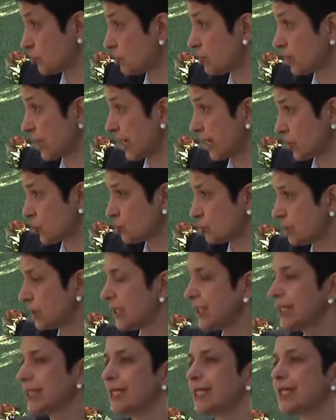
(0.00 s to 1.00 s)
who are
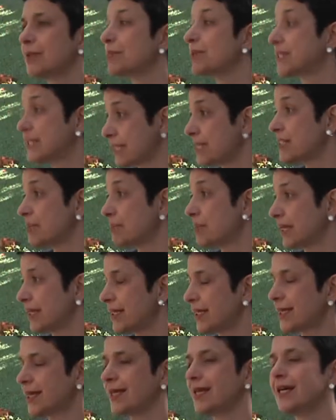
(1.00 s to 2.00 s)
actually
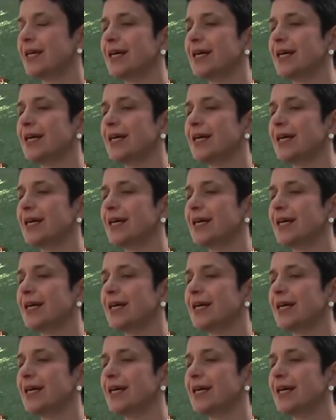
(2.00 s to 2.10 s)
participating